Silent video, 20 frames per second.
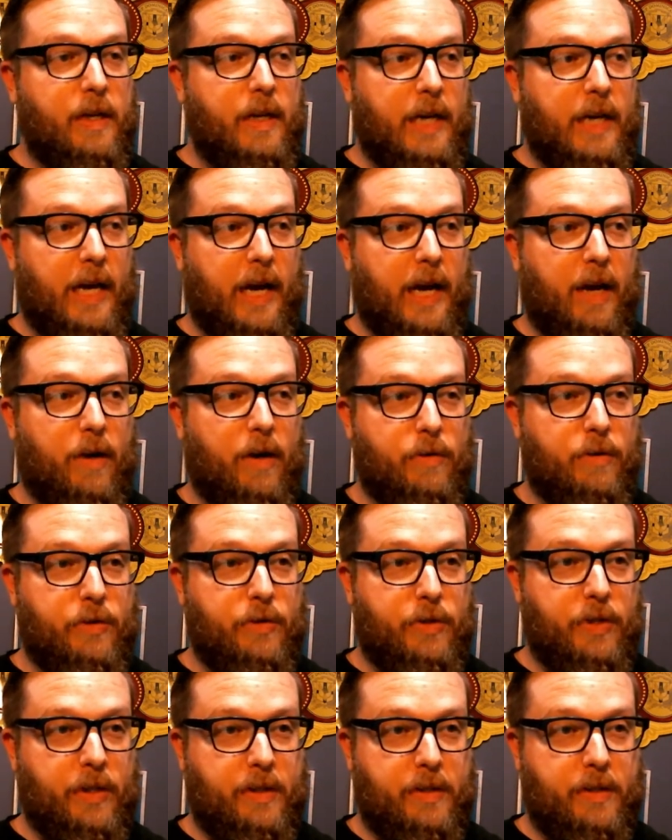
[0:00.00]
Now,
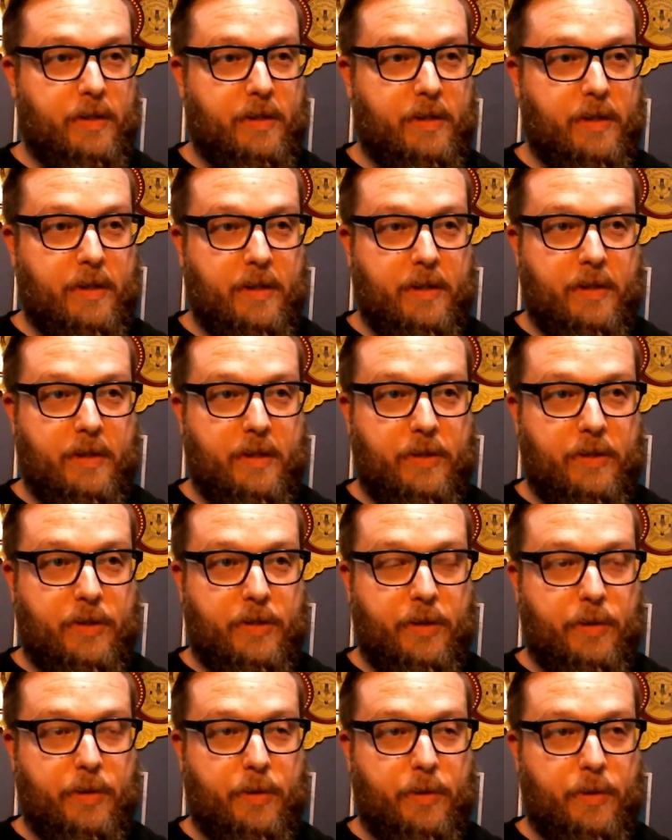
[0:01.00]
just
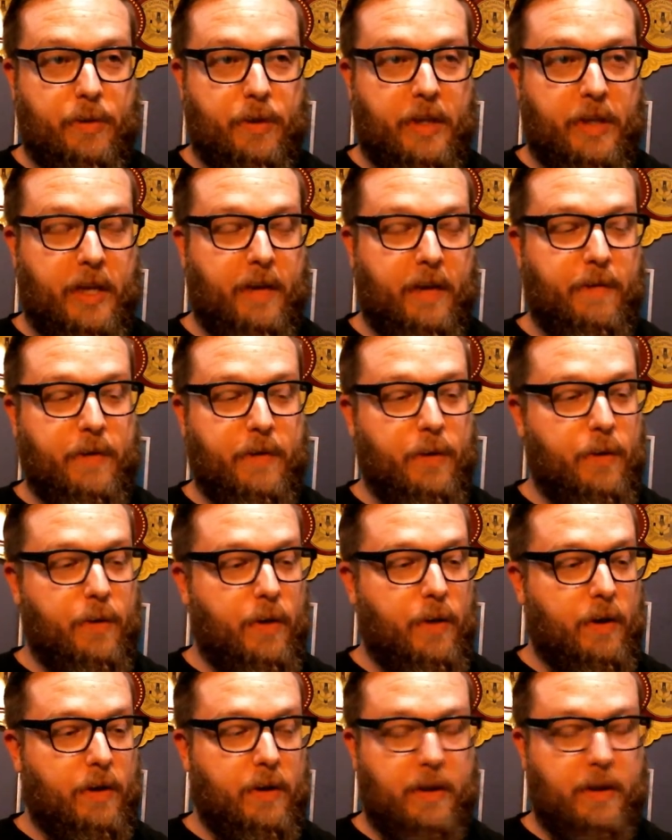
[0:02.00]
to give
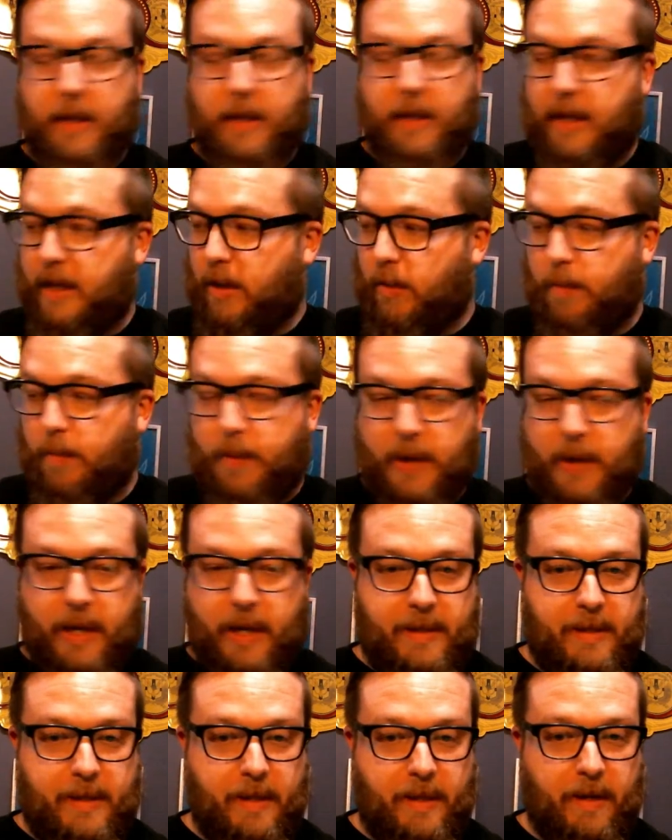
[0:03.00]
you a little
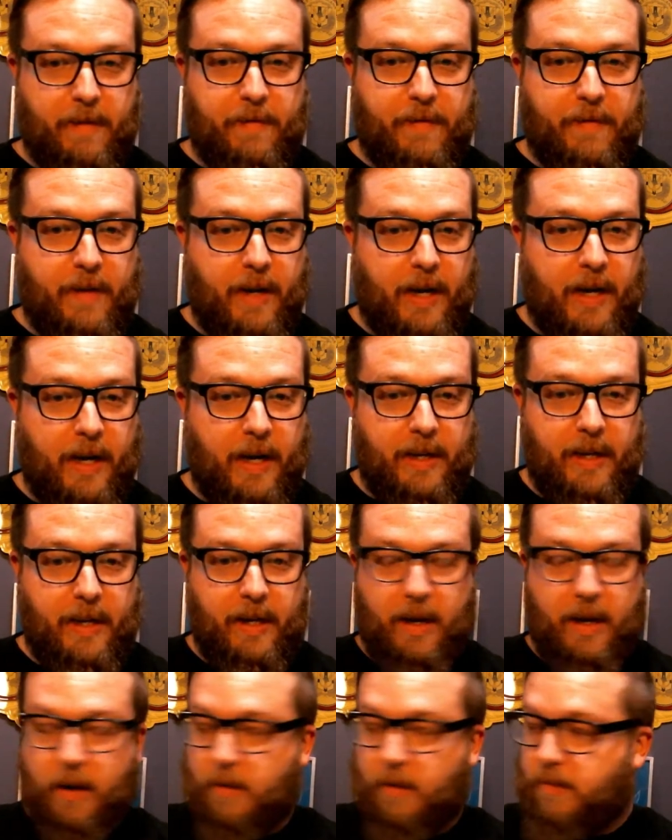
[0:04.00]
bit of uh,
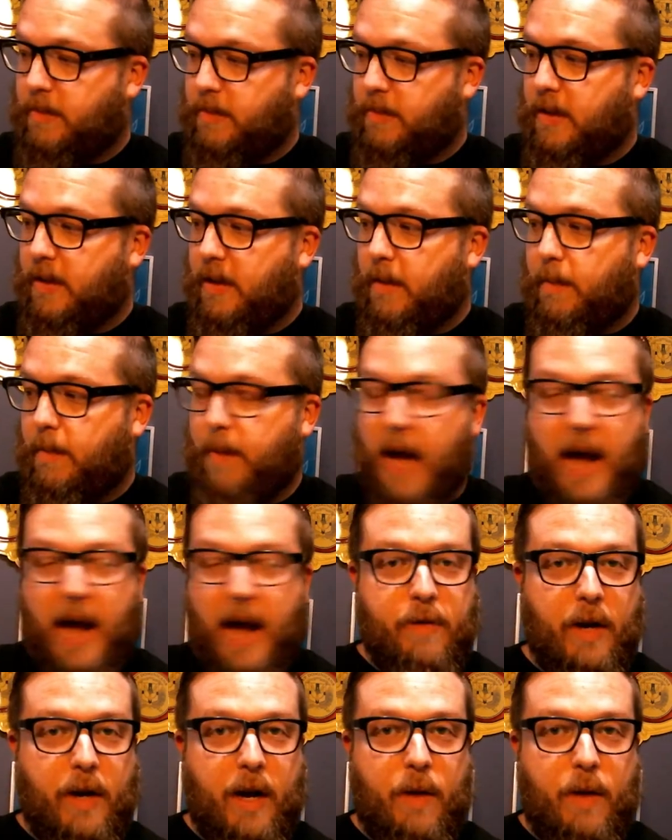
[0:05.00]
you know,
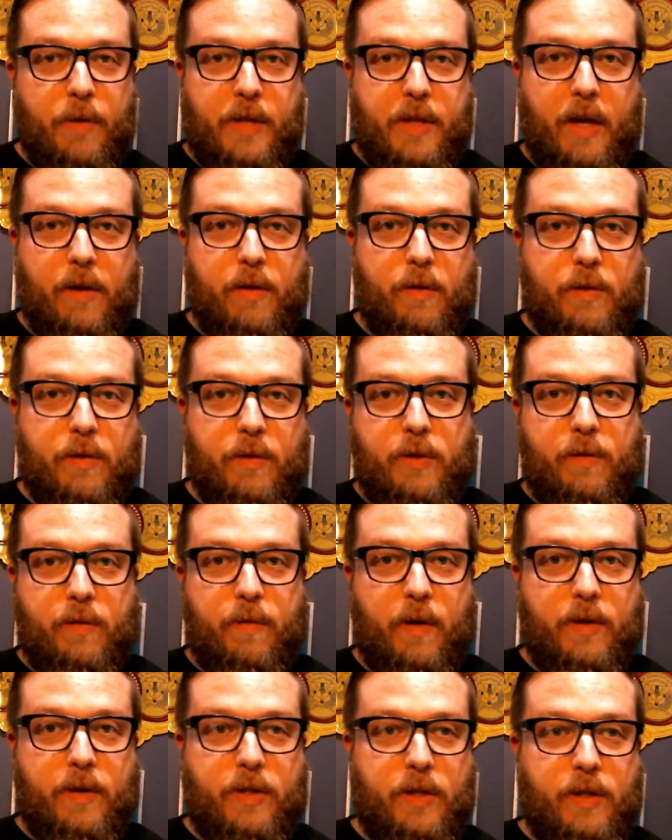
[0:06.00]
background without going too
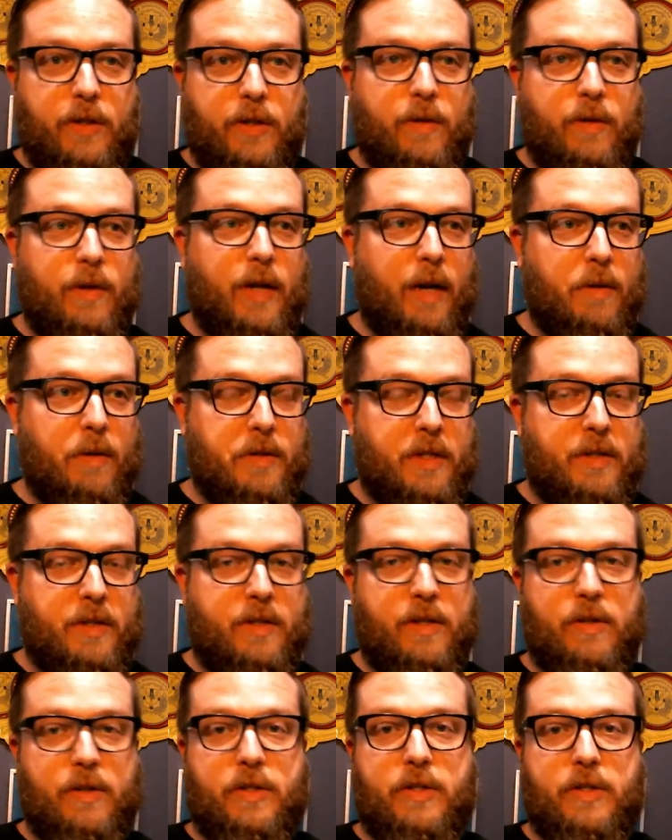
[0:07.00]
much into it, I was at
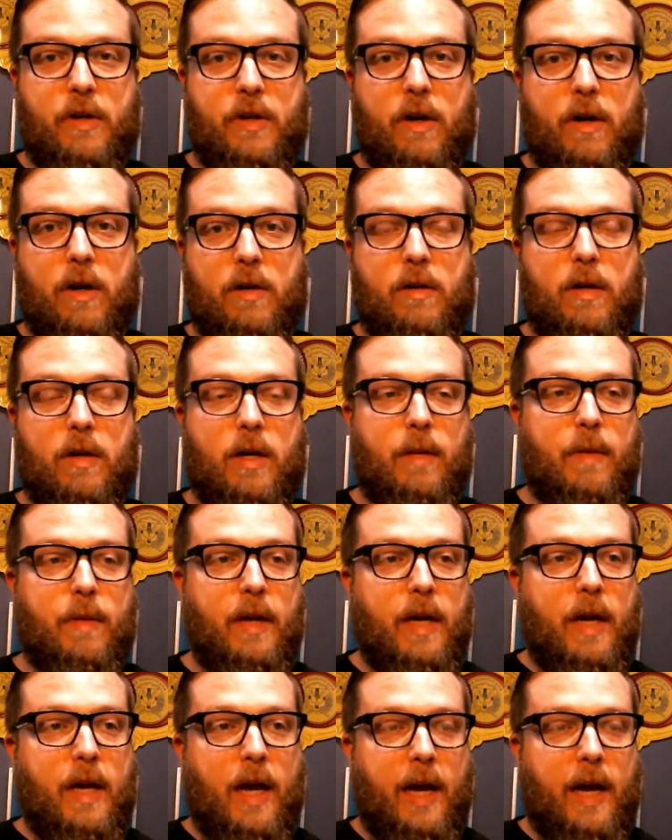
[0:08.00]
Center Cigar Club.